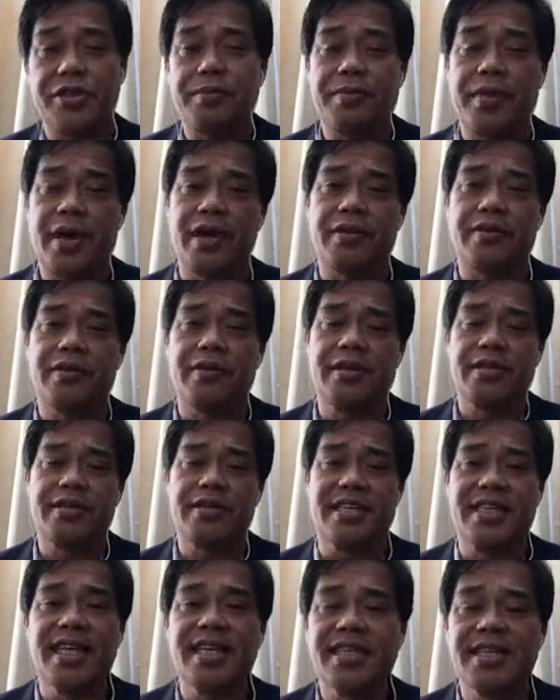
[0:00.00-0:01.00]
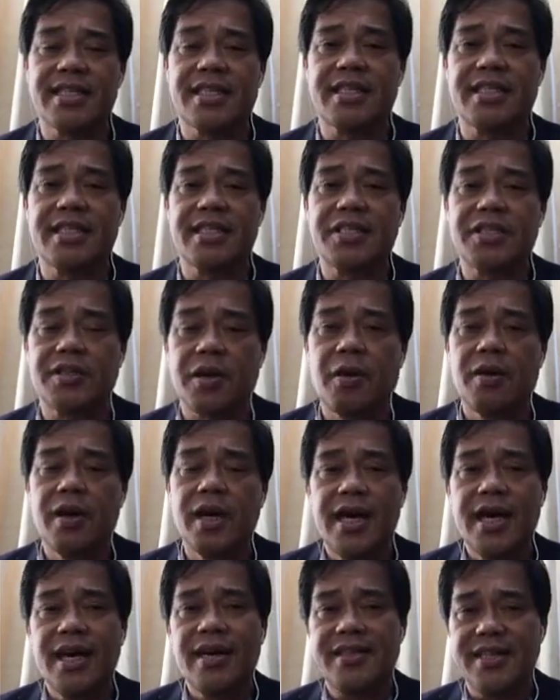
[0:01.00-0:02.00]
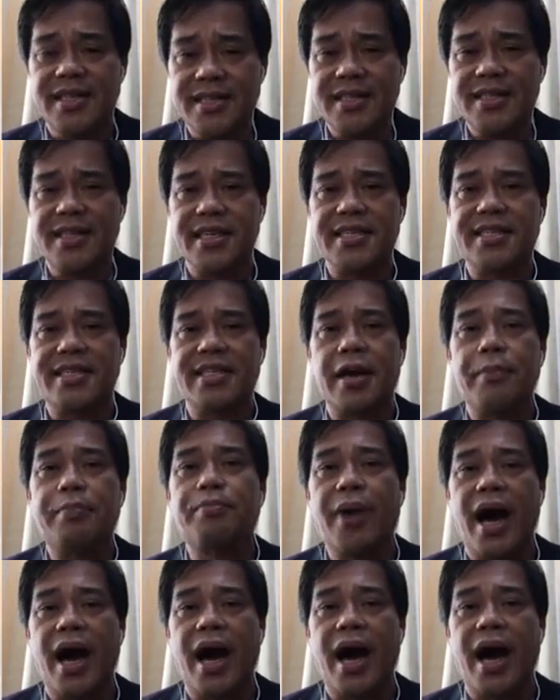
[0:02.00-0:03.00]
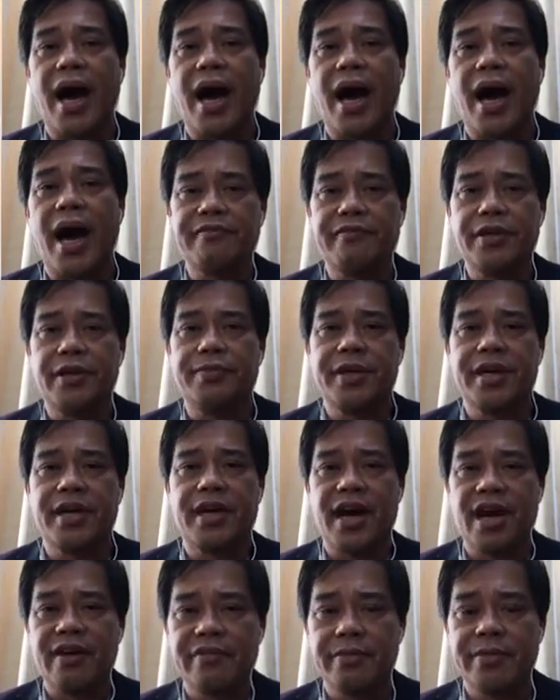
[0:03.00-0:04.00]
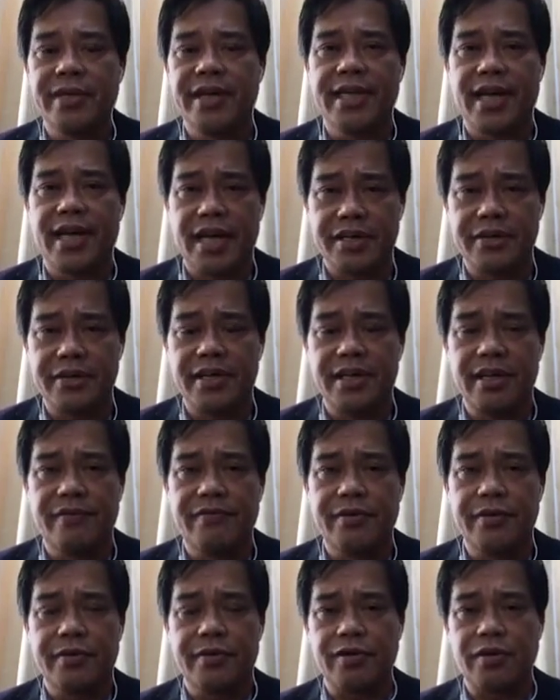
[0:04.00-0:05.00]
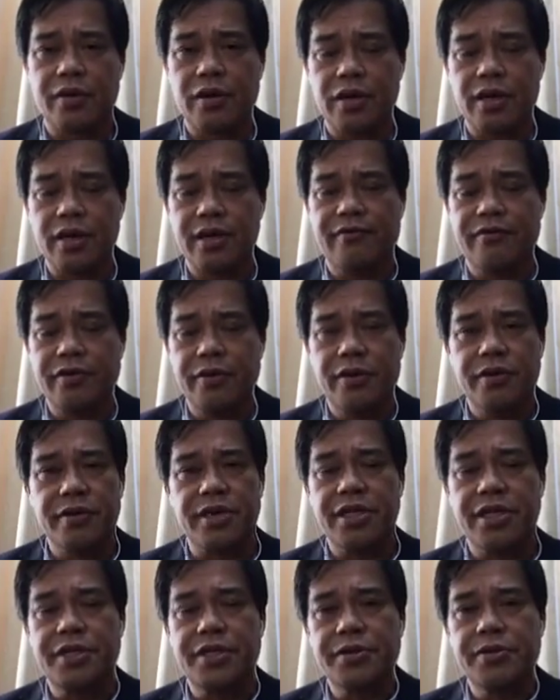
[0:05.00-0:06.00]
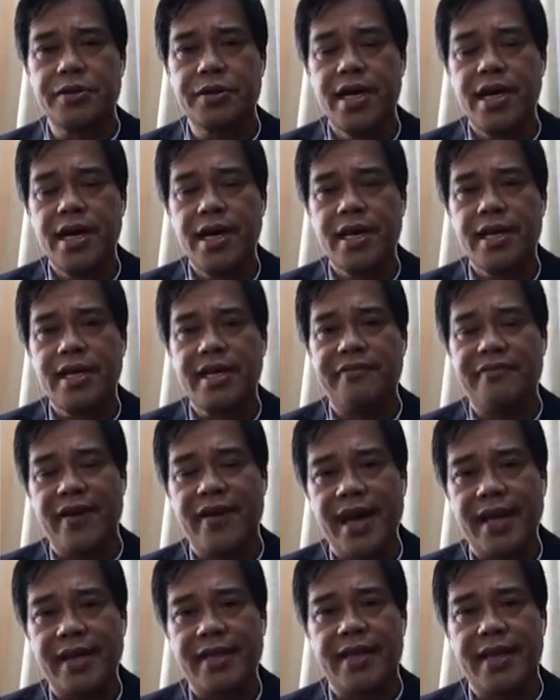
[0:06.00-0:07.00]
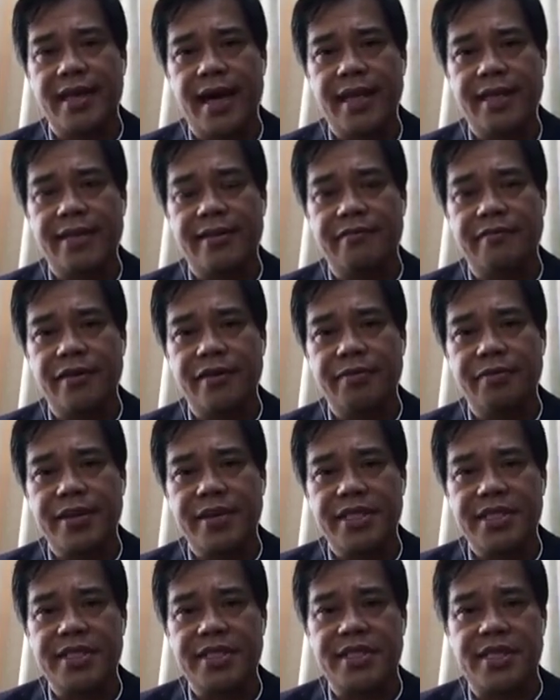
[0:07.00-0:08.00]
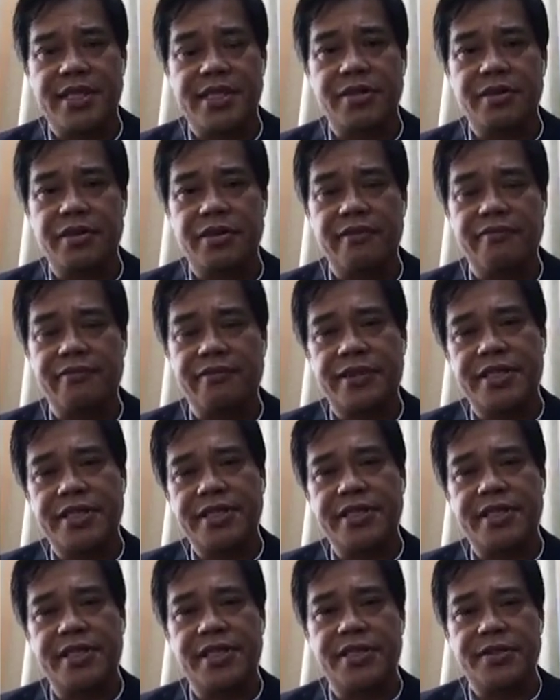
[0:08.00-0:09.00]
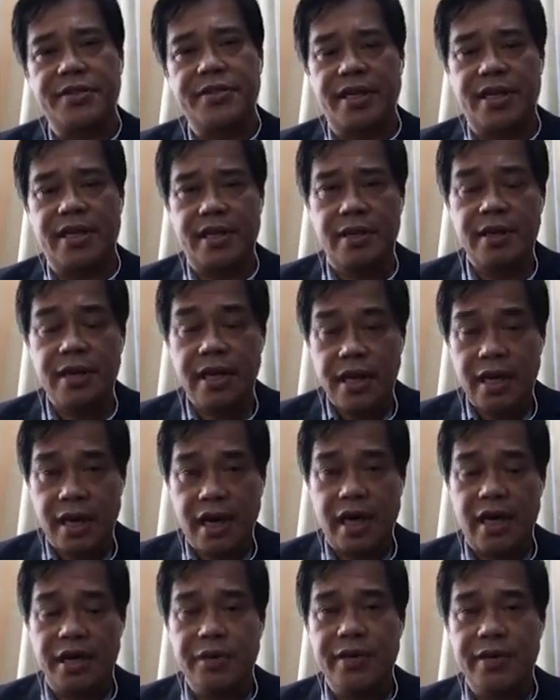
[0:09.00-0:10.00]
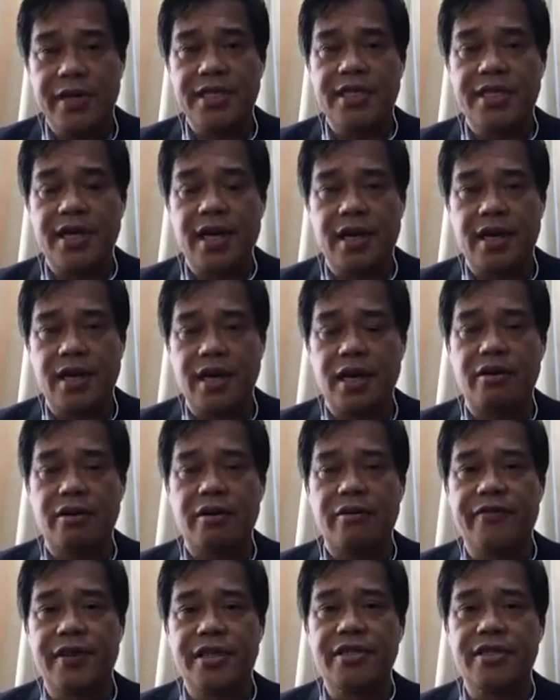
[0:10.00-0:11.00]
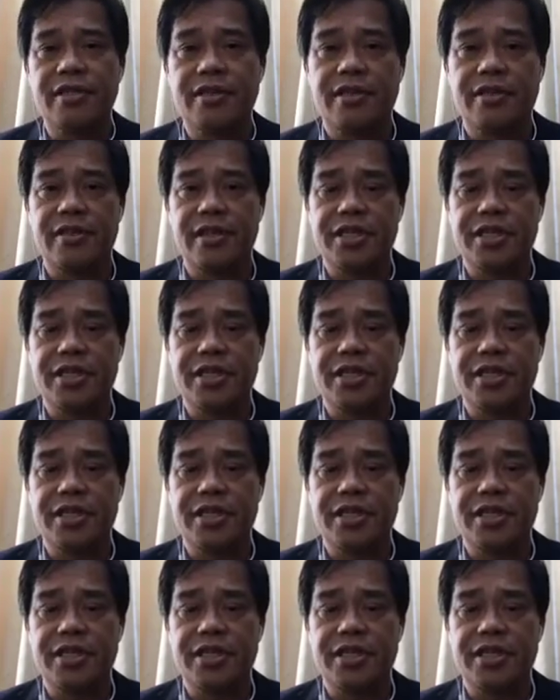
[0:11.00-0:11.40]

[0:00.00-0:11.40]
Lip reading: respect their dignity. So this is a step back for the Philippine government. Actually, if you look into the fact that the Philippines is signatory, for instance, to the UN Convention on